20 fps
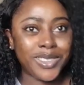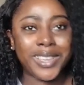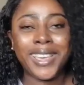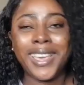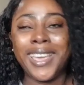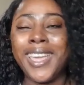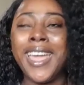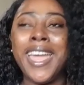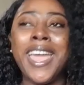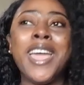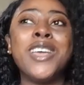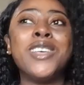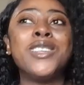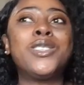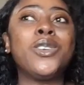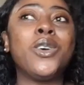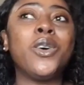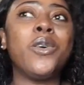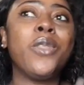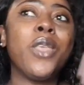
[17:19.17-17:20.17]
Okay,
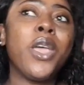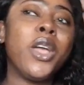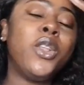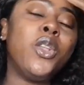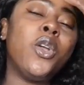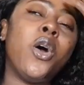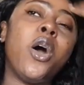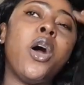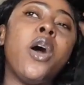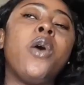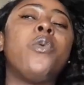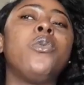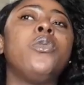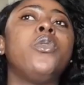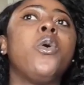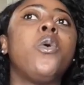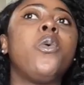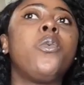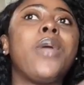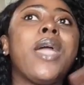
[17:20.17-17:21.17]
so
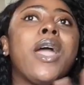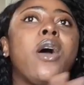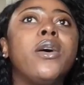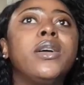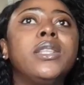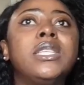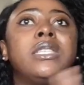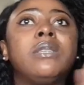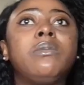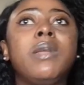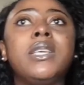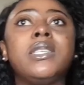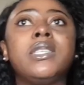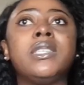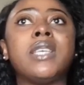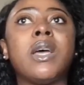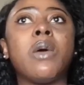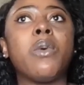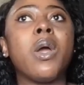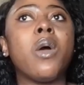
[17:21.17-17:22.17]
know where all these
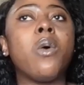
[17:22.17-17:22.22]
places are,